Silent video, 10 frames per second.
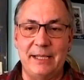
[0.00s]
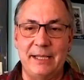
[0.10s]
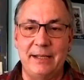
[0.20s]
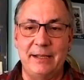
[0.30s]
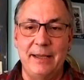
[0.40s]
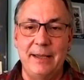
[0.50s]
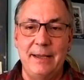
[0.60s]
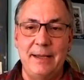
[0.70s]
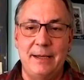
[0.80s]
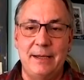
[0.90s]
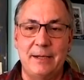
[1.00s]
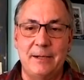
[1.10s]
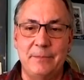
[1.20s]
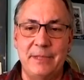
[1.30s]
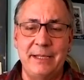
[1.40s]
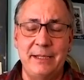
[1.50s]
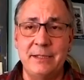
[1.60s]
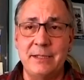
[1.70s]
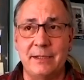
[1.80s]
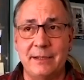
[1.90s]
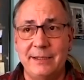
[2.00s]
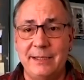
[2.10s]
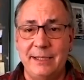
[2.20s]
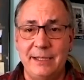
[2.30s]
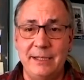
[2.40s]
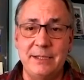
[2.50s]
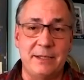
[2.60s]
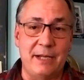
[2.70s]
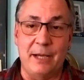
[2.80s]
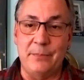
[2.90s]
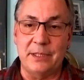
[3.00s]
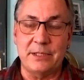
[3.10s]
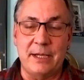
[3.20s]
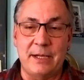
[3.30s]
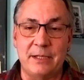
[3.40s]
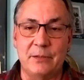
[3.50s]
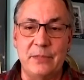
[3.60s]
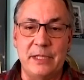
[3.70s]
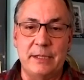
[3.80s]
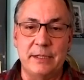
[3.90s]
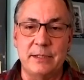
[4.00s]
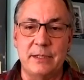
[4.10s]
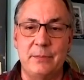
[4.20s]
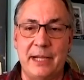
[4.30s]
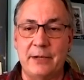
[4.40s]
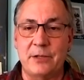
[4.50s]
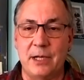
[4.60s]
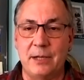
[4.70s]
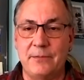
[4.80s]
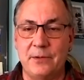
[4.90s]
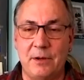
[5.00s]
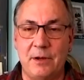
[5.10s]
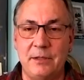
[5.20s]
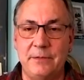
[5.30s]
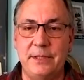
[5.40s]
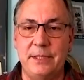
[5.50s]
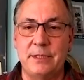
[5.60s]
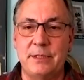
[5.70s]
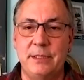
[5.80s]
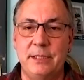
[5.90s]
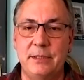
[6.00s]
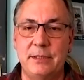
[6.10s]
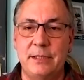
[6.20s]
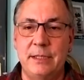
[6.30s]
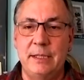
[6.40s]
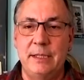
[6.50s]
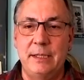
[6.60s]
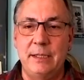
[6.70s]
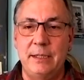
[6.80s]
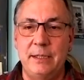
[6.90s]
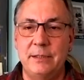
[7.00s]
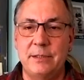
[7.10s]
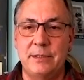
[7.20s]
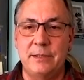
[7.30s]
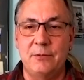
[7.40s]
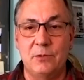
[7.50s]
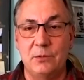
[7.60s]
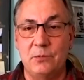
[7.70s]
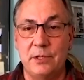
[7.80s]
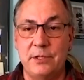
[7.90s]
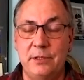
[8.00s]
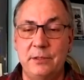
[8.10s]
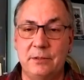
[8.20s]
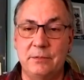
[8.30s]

And it is an epic saga, because the backdrop for all of this is World War II.